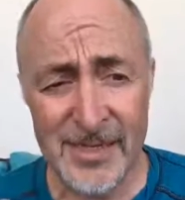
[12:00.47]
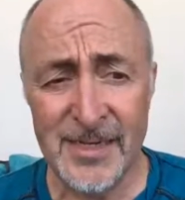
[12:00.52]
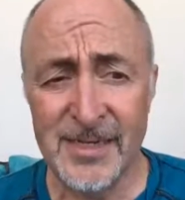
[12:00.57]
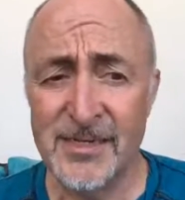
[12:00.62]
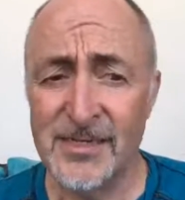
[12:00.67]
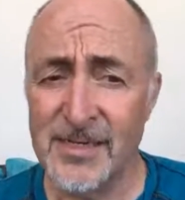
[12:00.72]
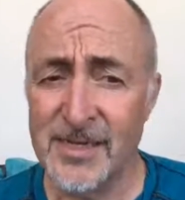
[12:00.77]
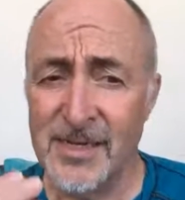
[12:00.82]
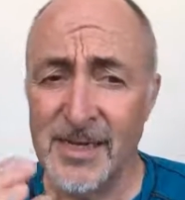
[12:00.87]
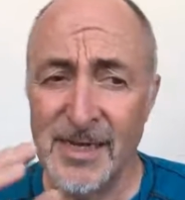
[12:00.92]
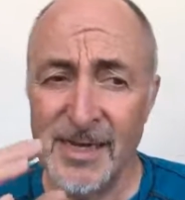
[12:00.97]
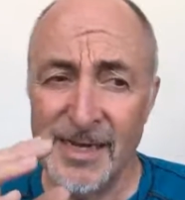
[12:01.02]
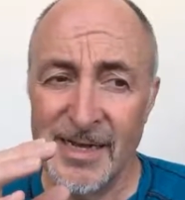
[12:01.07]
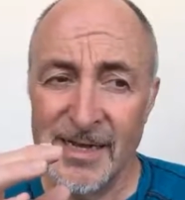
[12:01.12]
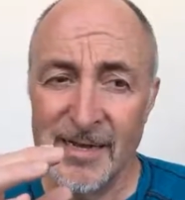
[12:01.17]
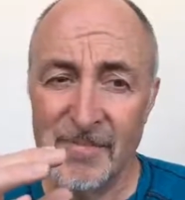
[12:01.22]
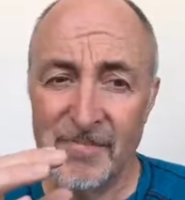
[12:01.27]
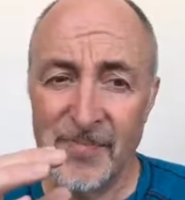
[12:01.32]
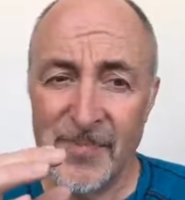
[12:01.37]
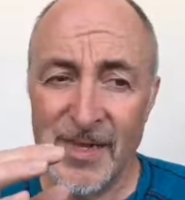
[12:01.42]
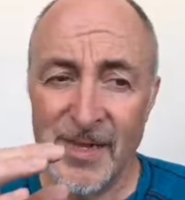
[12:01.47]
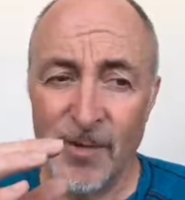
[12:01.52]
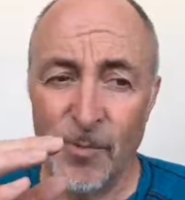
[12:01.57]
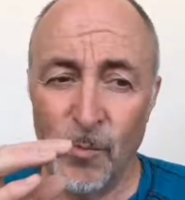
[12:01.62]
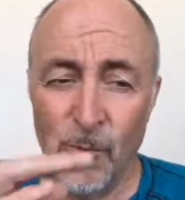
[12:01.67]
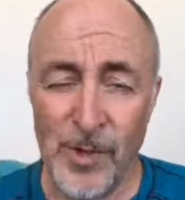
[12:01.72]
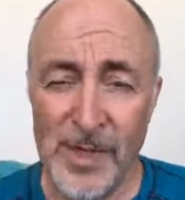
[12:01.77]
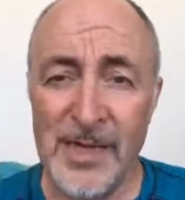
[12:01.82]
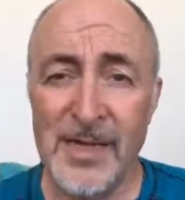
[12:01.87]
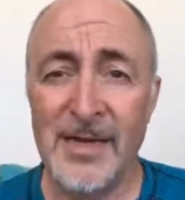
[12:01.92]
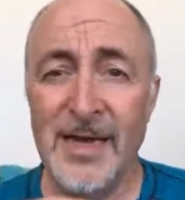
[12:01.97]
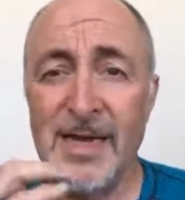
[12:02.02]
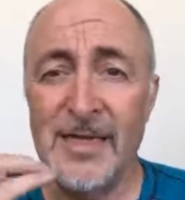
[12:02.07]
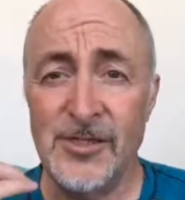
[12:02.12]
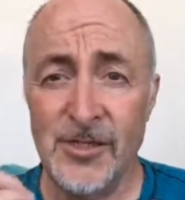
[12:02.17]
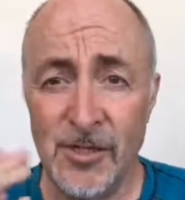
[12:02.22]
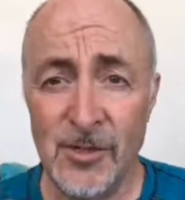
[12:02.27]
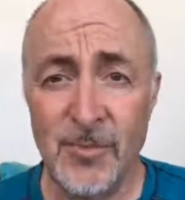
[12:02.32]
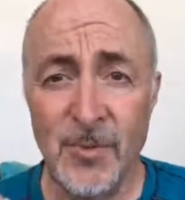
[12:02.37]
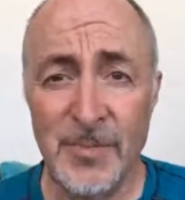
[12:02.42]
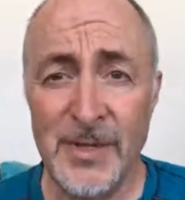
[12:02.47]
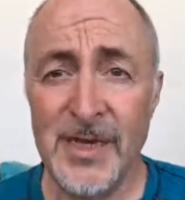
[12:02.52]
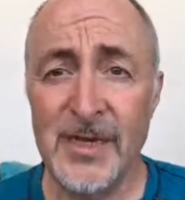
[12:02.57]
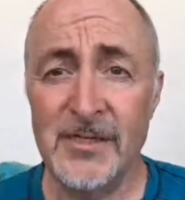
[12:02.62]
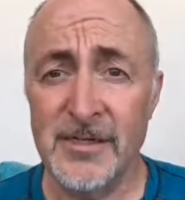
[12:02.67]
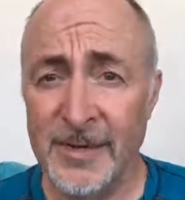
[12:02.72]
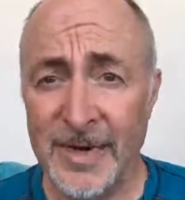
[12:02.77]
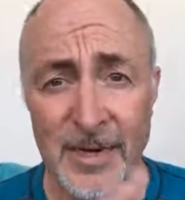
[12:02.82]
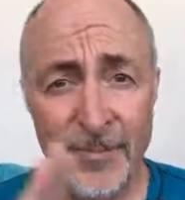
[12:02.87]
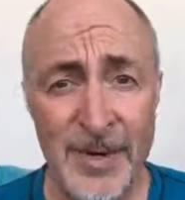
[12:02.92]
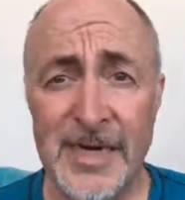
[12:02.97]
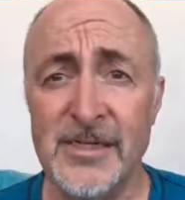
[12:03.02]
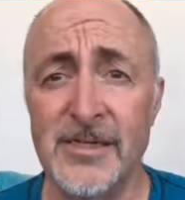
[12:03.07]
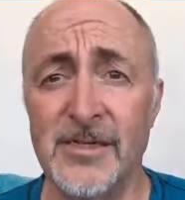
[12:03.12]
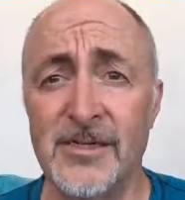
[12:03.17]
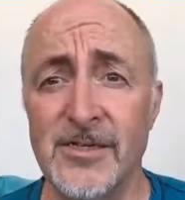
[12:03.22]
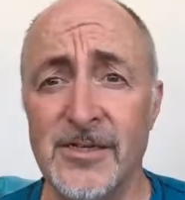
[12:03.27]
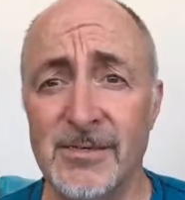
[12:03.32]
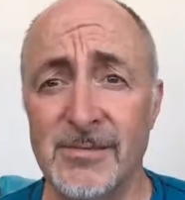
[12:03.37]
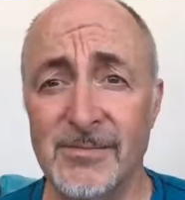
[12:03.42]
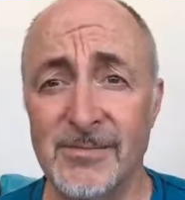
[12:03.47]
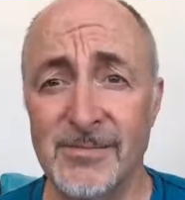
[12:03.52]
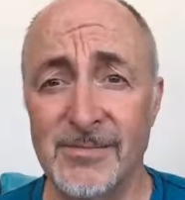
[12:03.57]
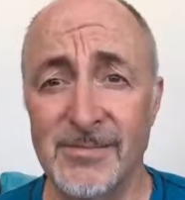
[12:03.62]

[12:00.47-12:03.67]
is, we as human beings are out of practice.